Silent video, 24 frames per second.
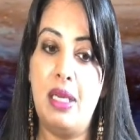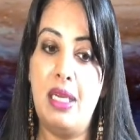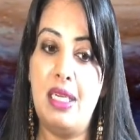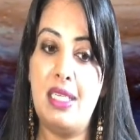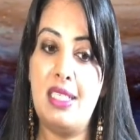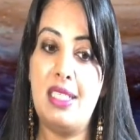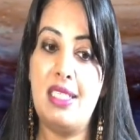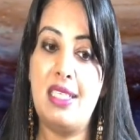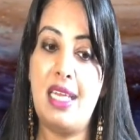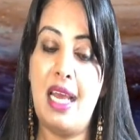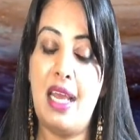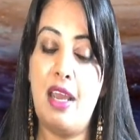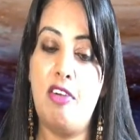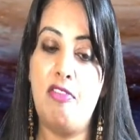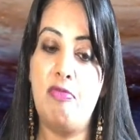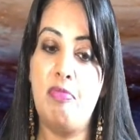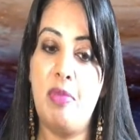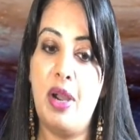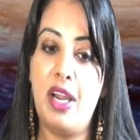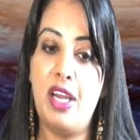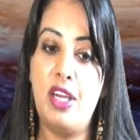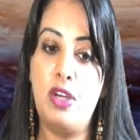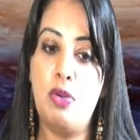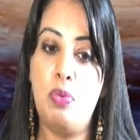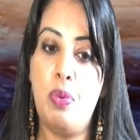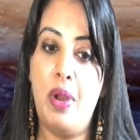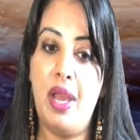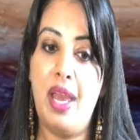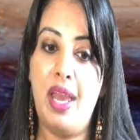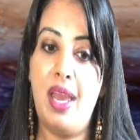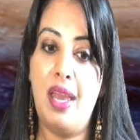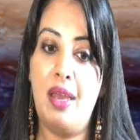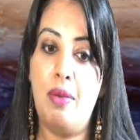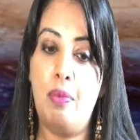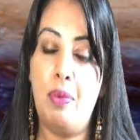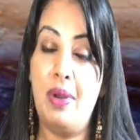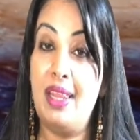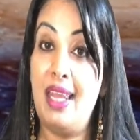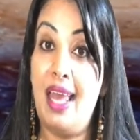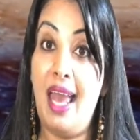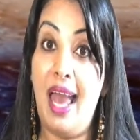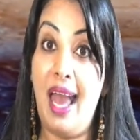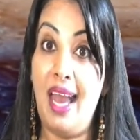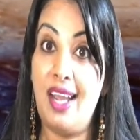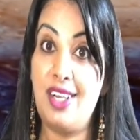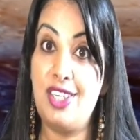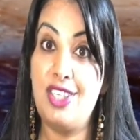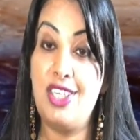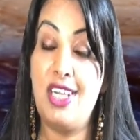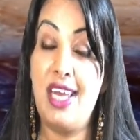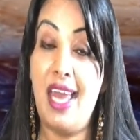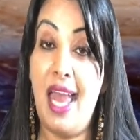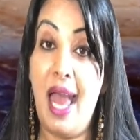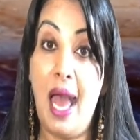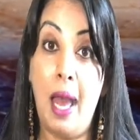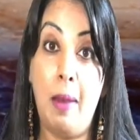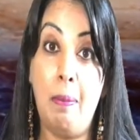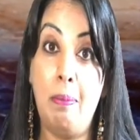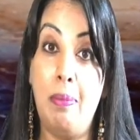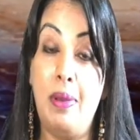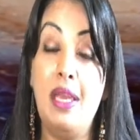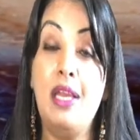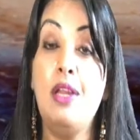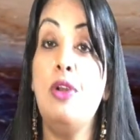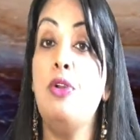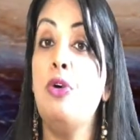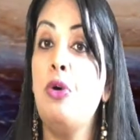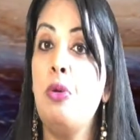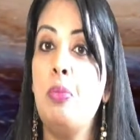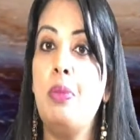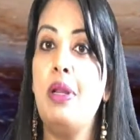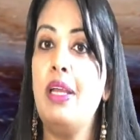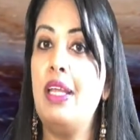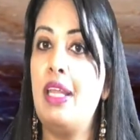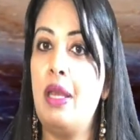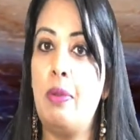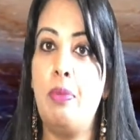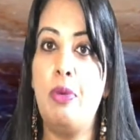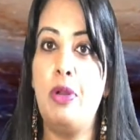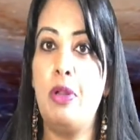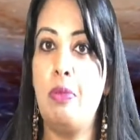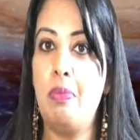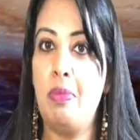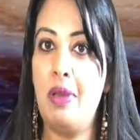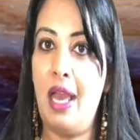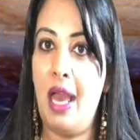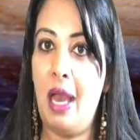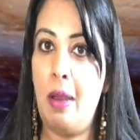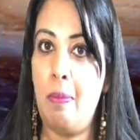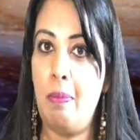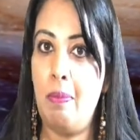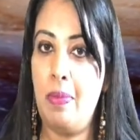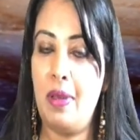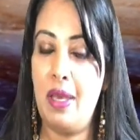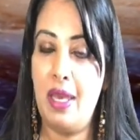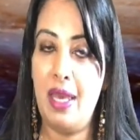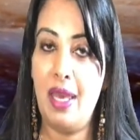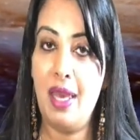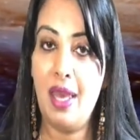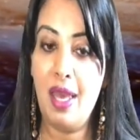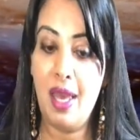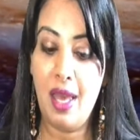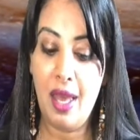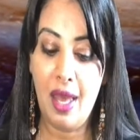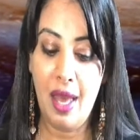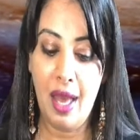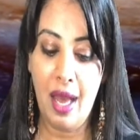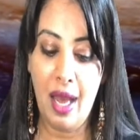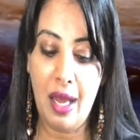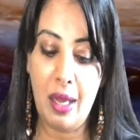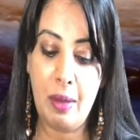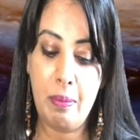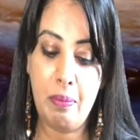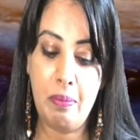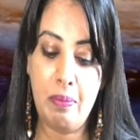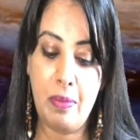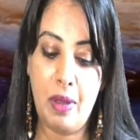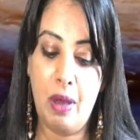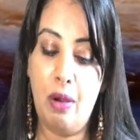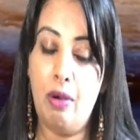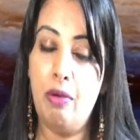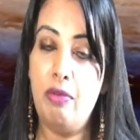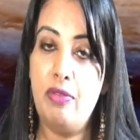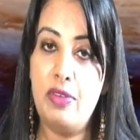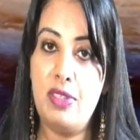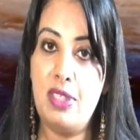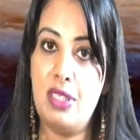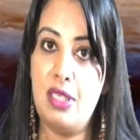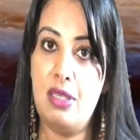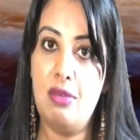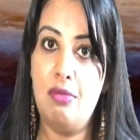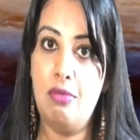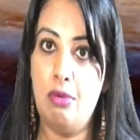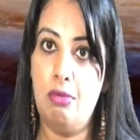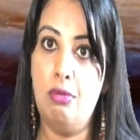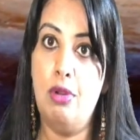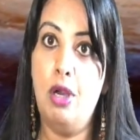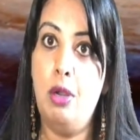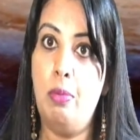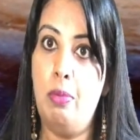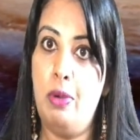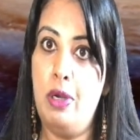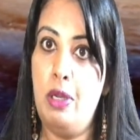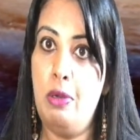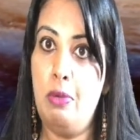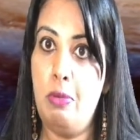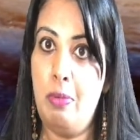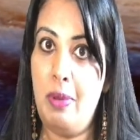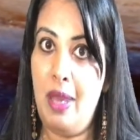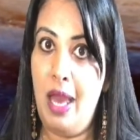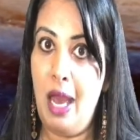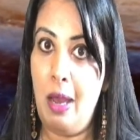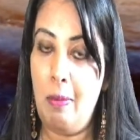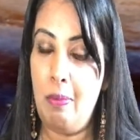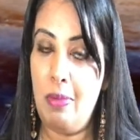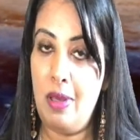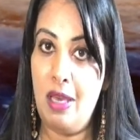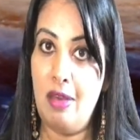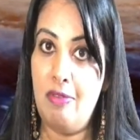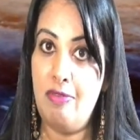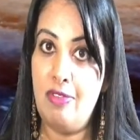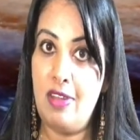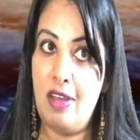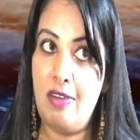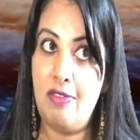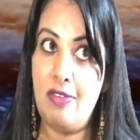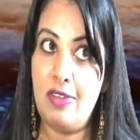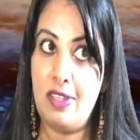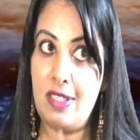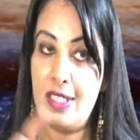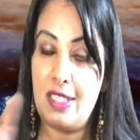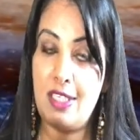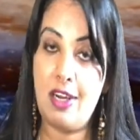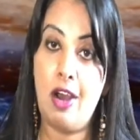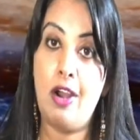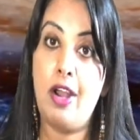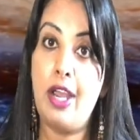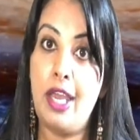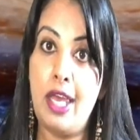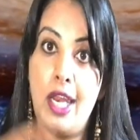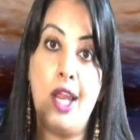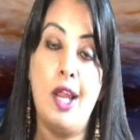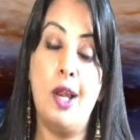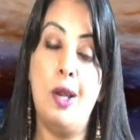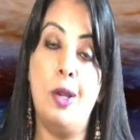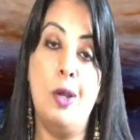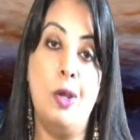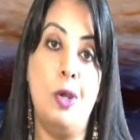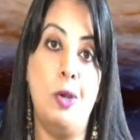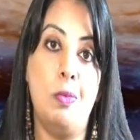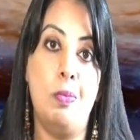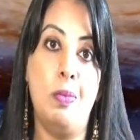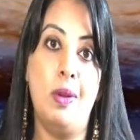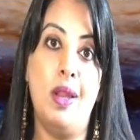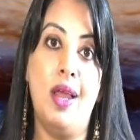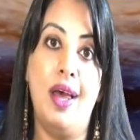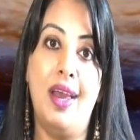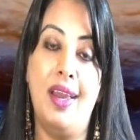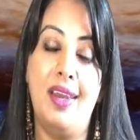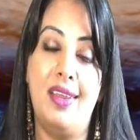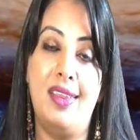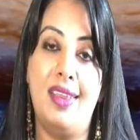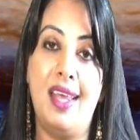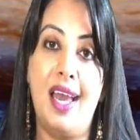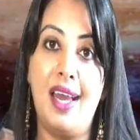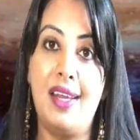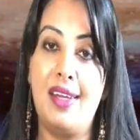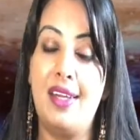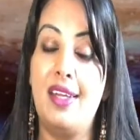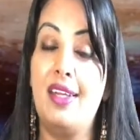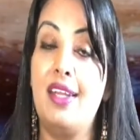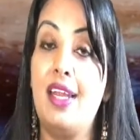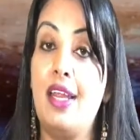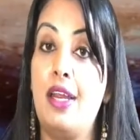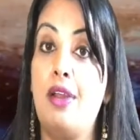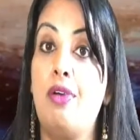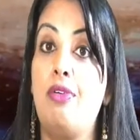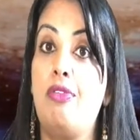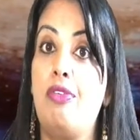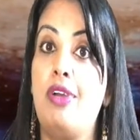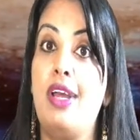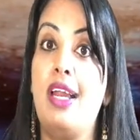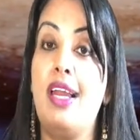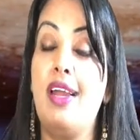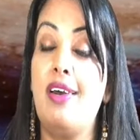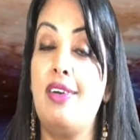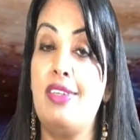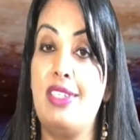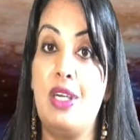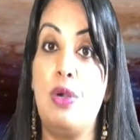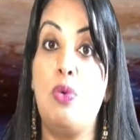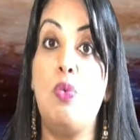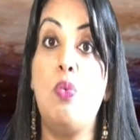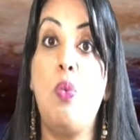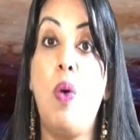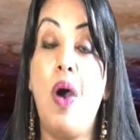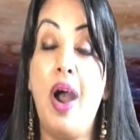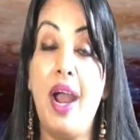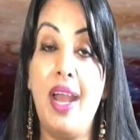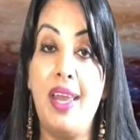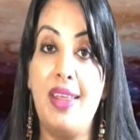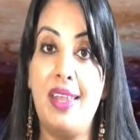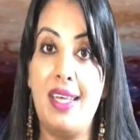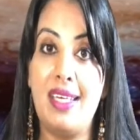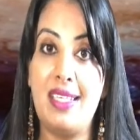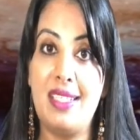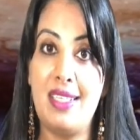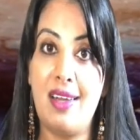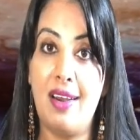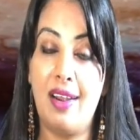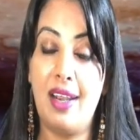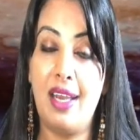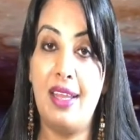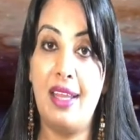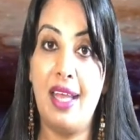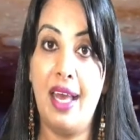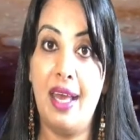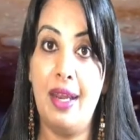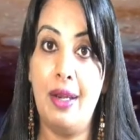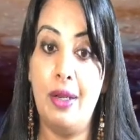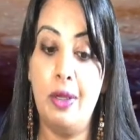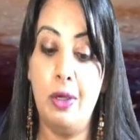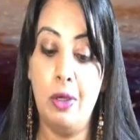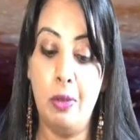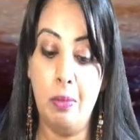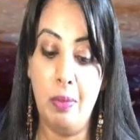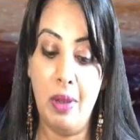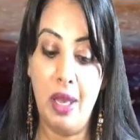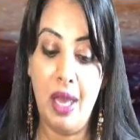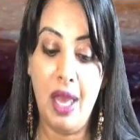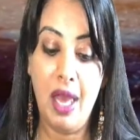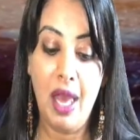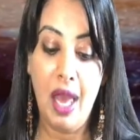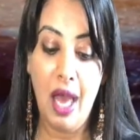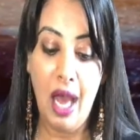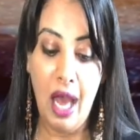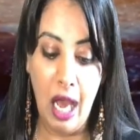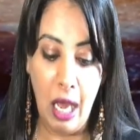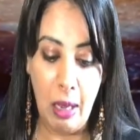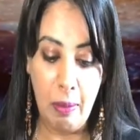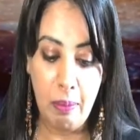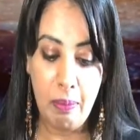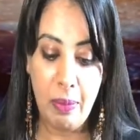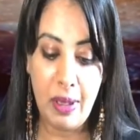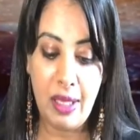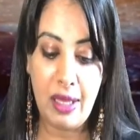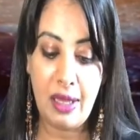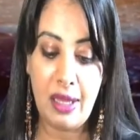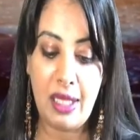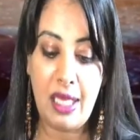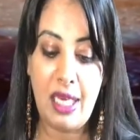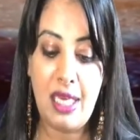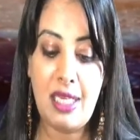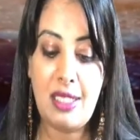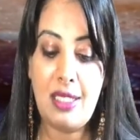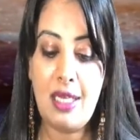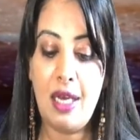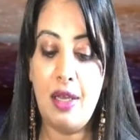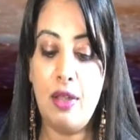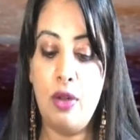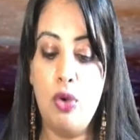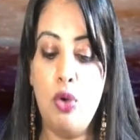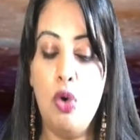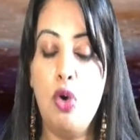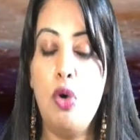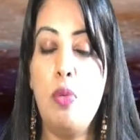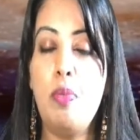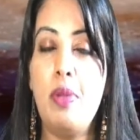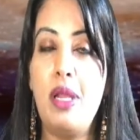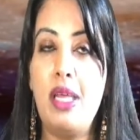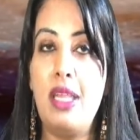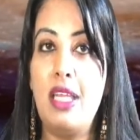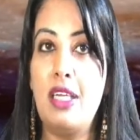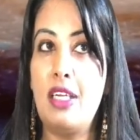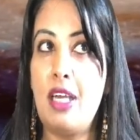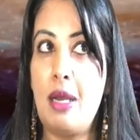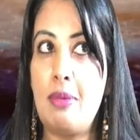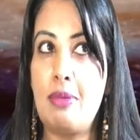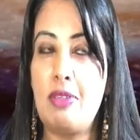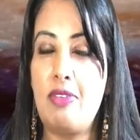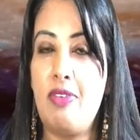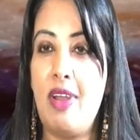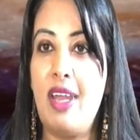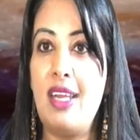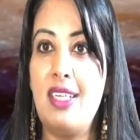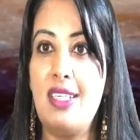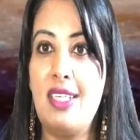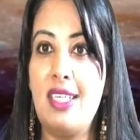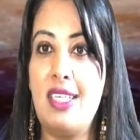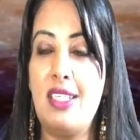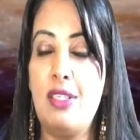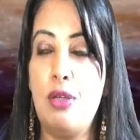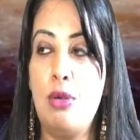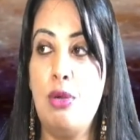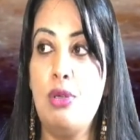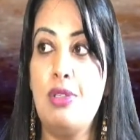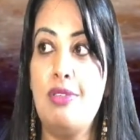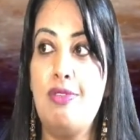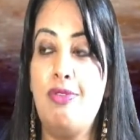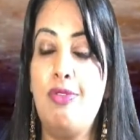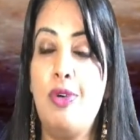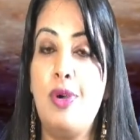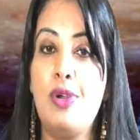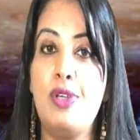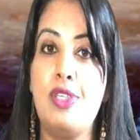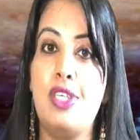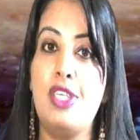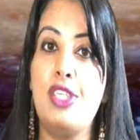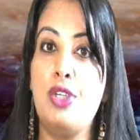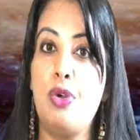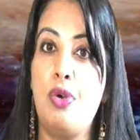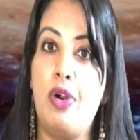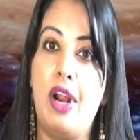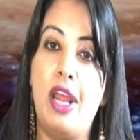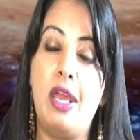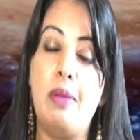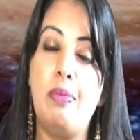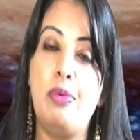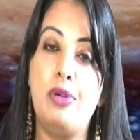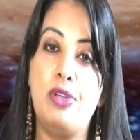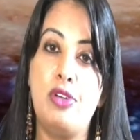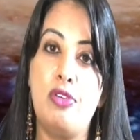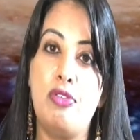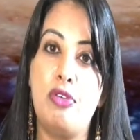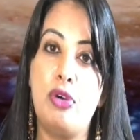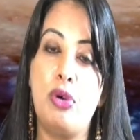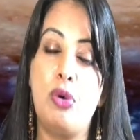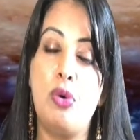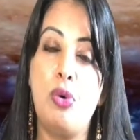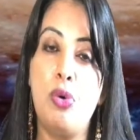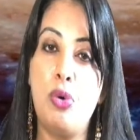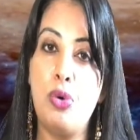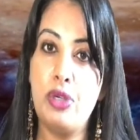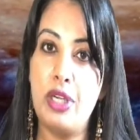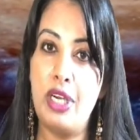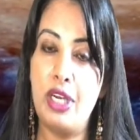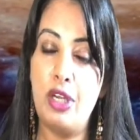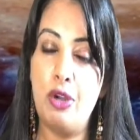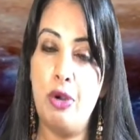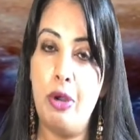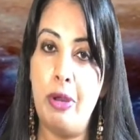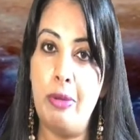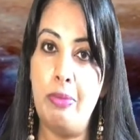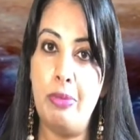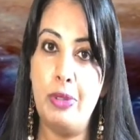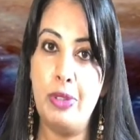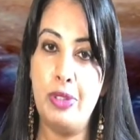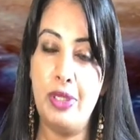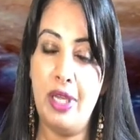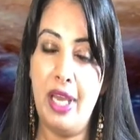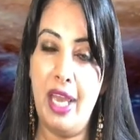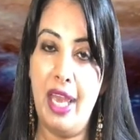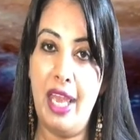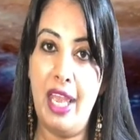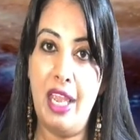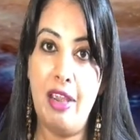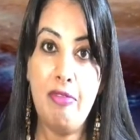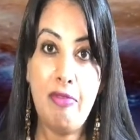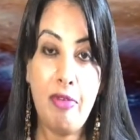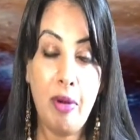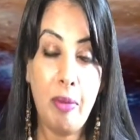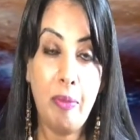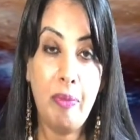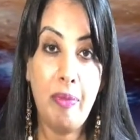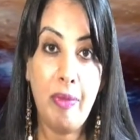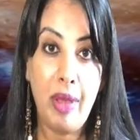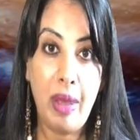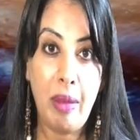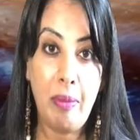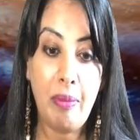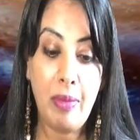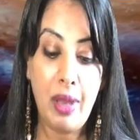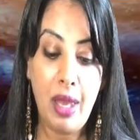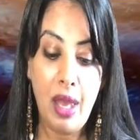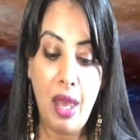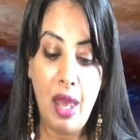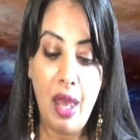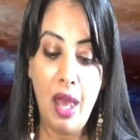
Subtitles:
state of mind where they're actually happy. Normally they wouldn't be happy. Obviously nobody would be happy if they're stuck in a loop like that and they're not realizing why they're stuck in that loop. But these are normally the types of entities whose voices you're able to record and you're able to hear from them.